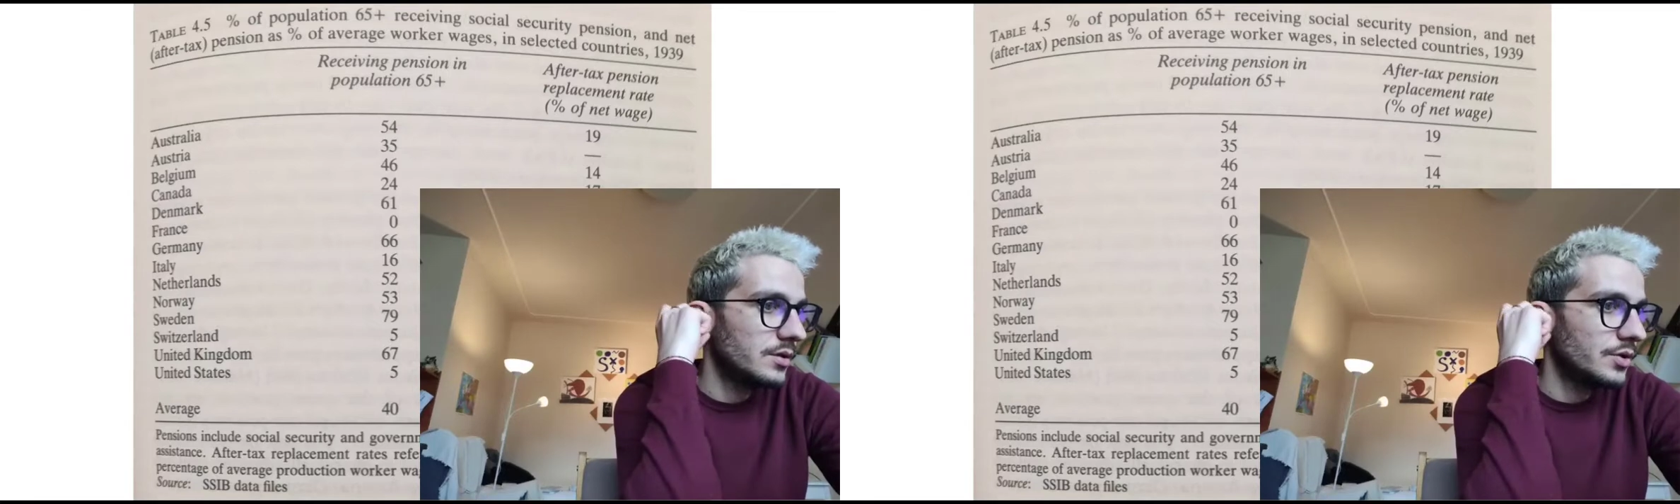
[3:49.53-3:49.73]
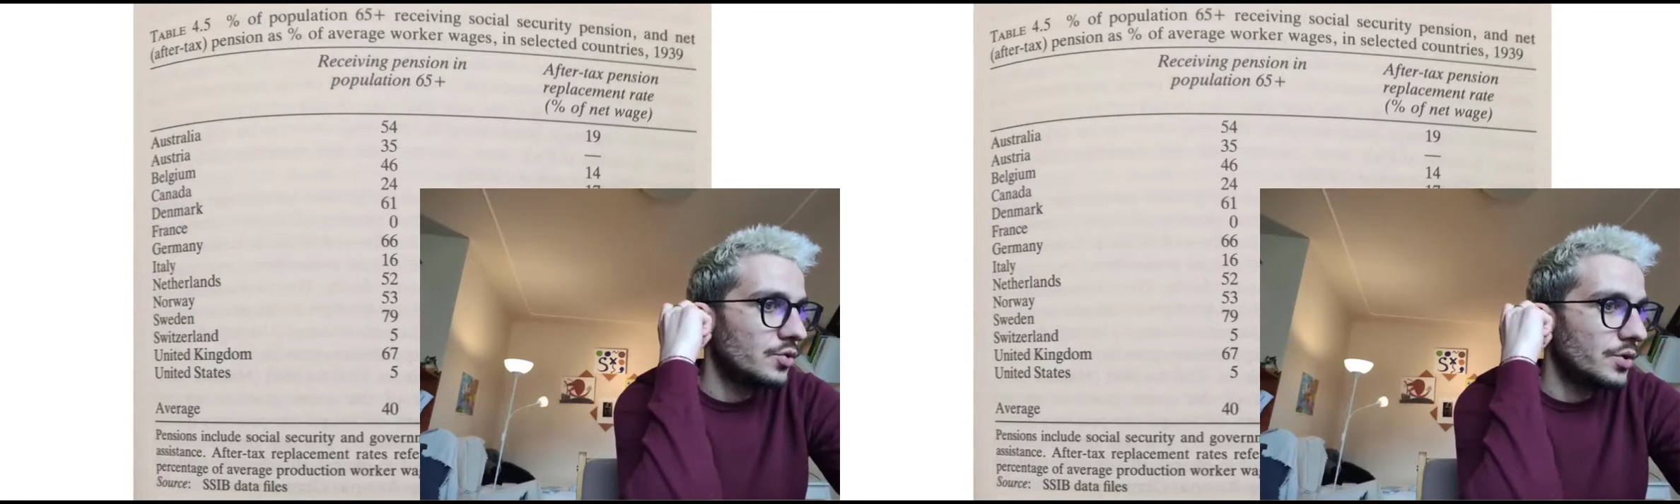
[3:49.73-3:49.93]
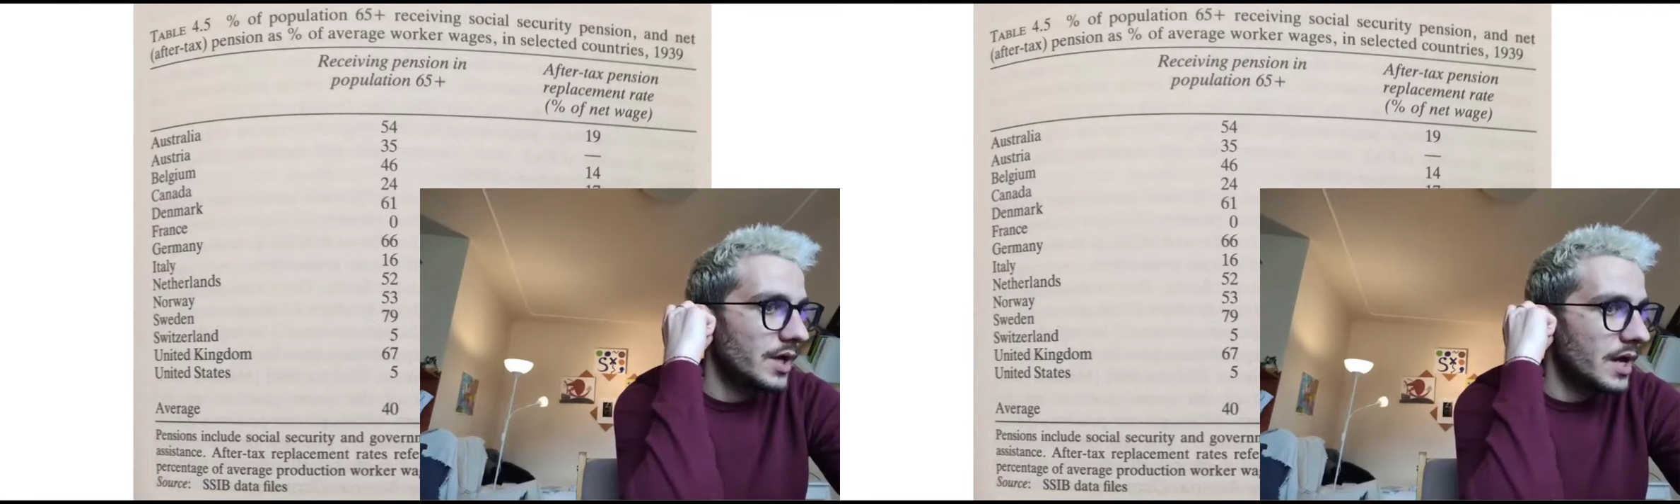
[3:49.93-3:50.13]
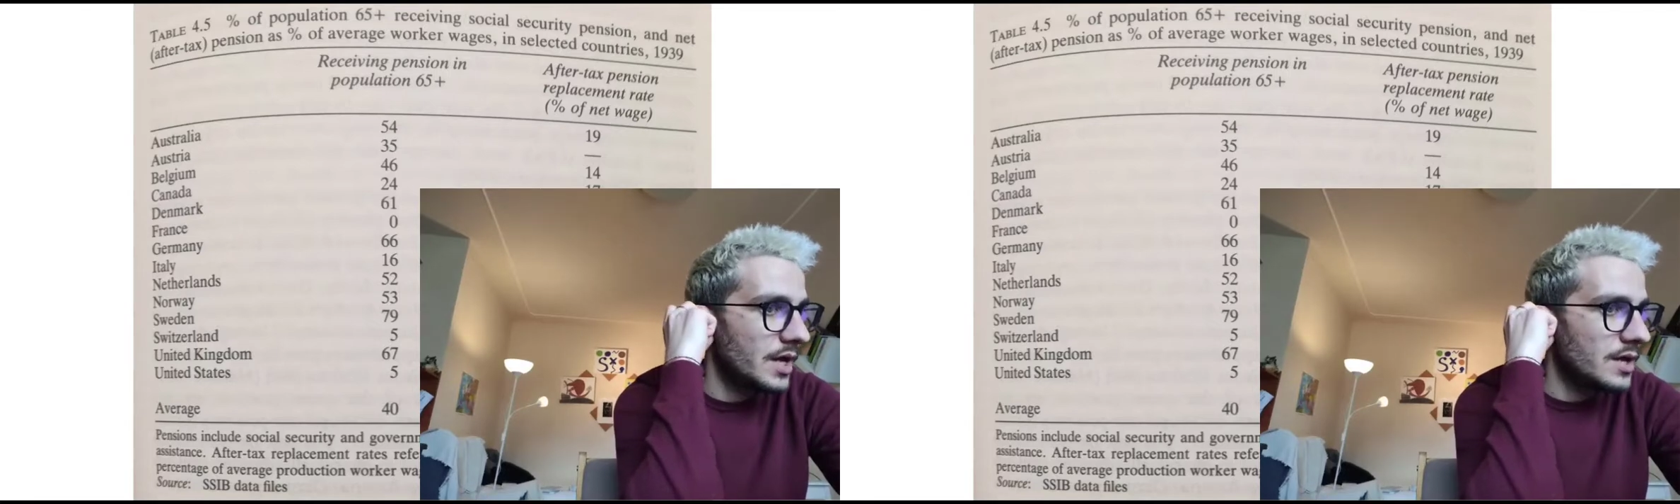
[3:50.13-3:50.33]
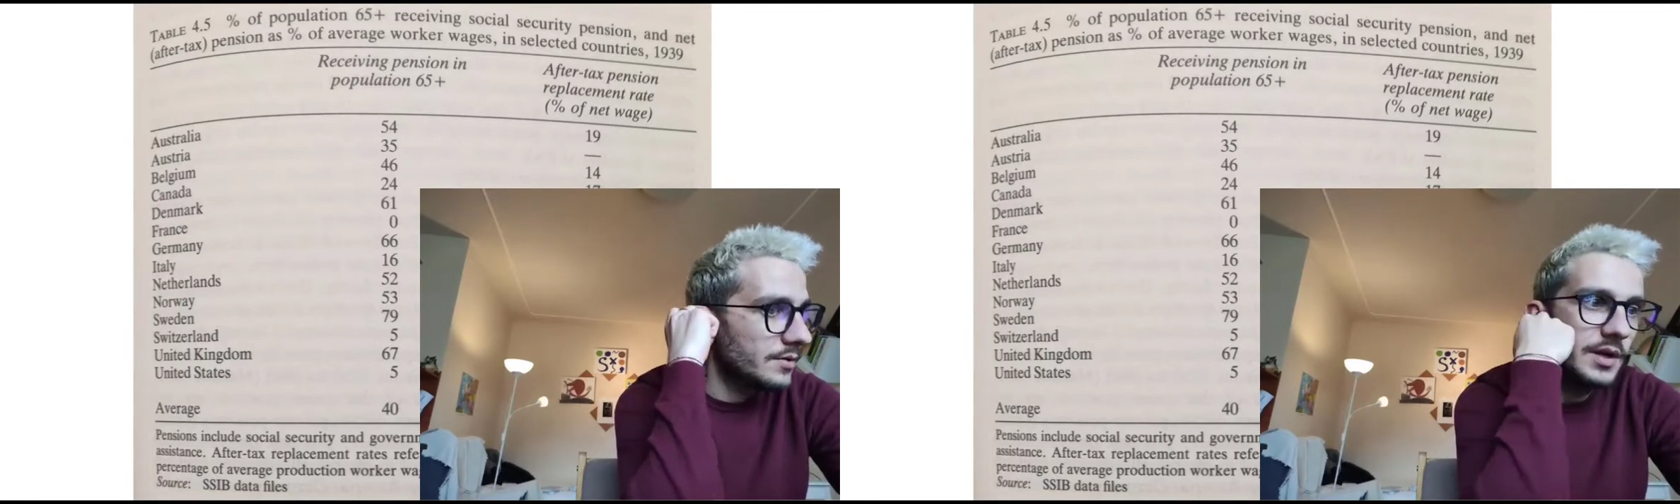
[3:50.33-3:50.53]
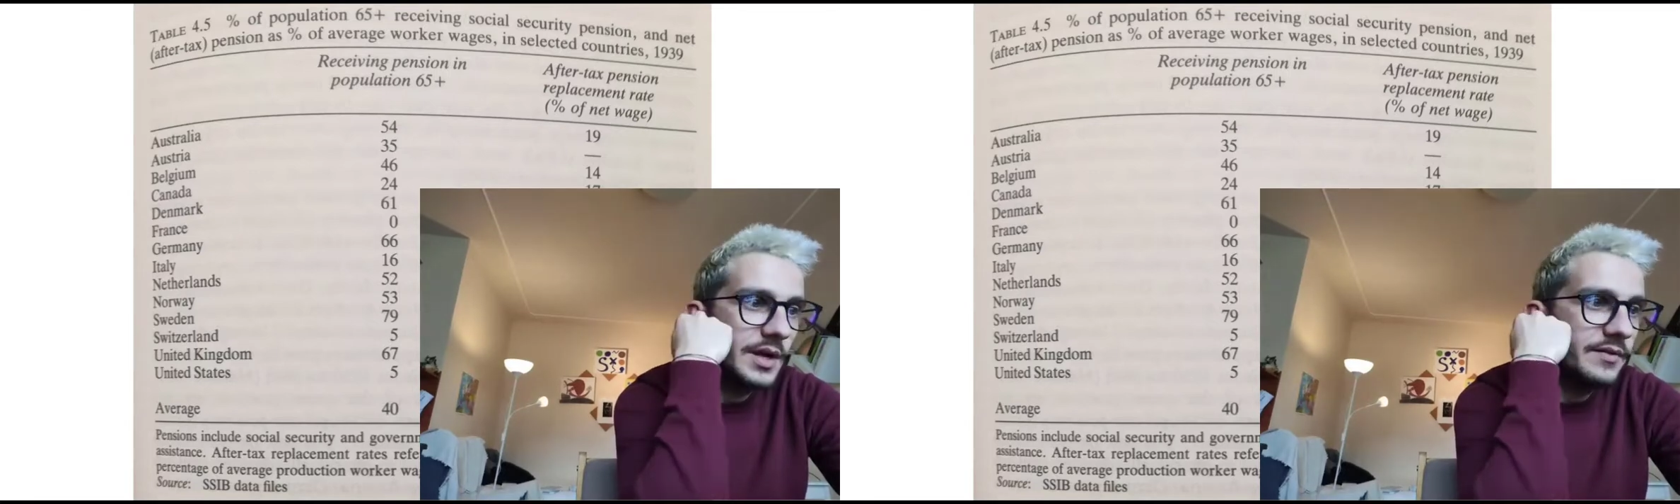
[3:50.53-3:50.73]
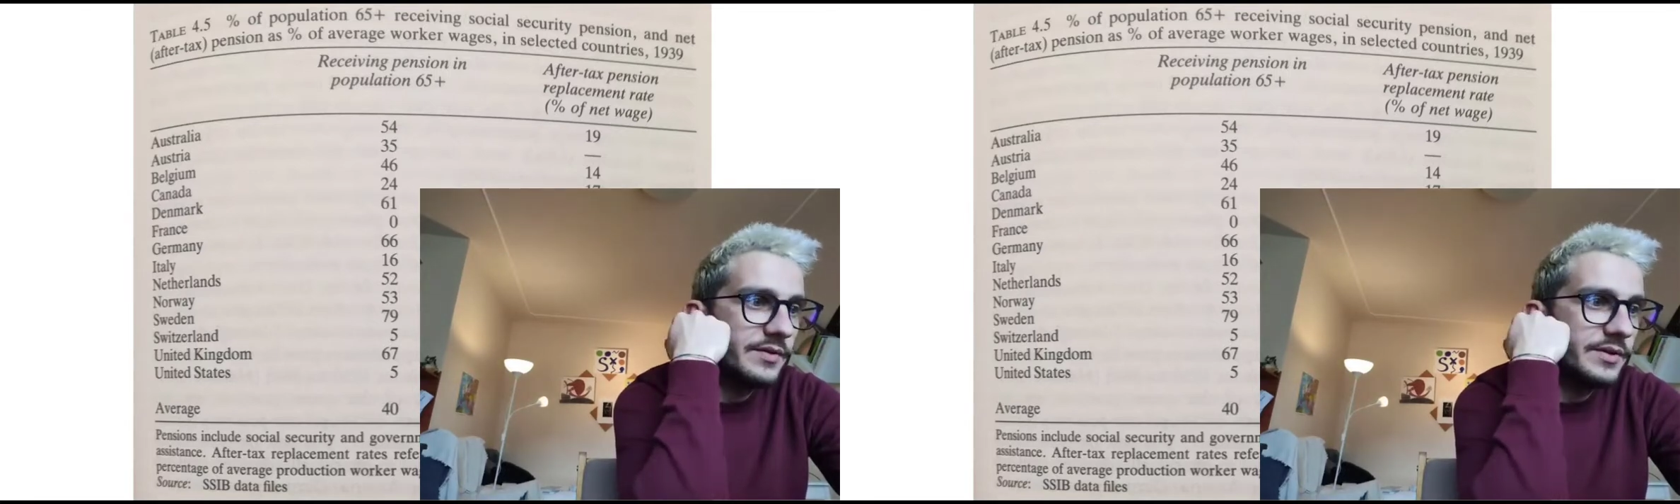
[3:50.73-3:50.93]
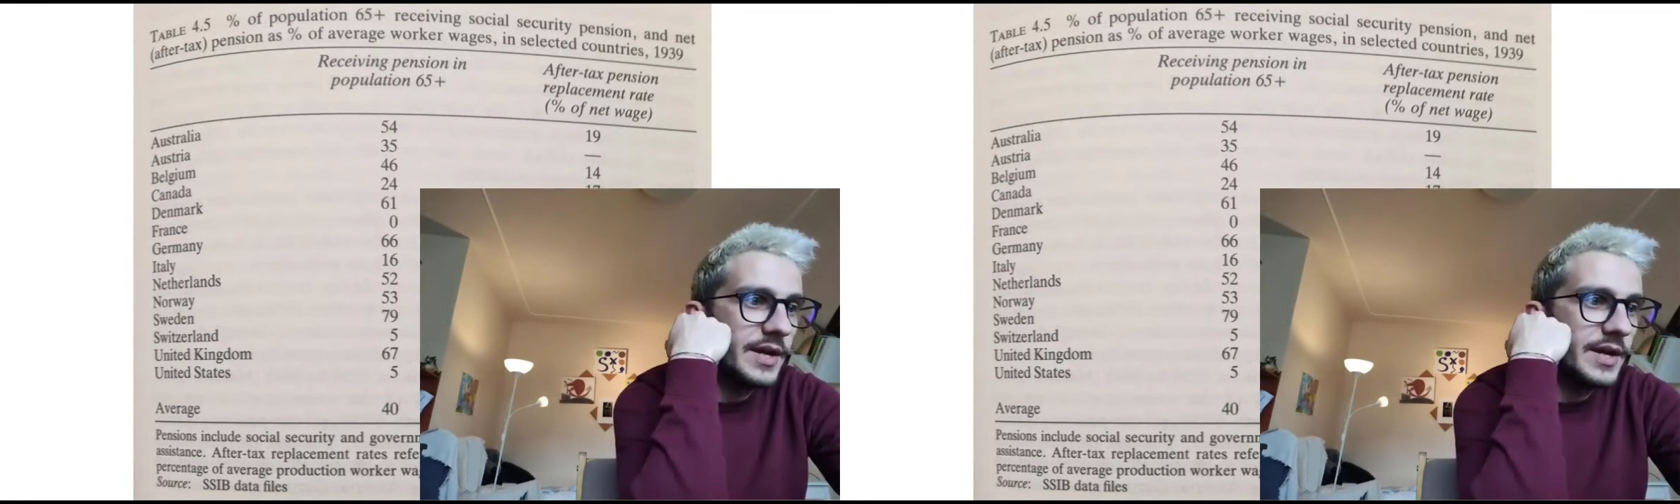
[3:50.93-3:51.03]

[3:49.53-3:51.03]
UK, and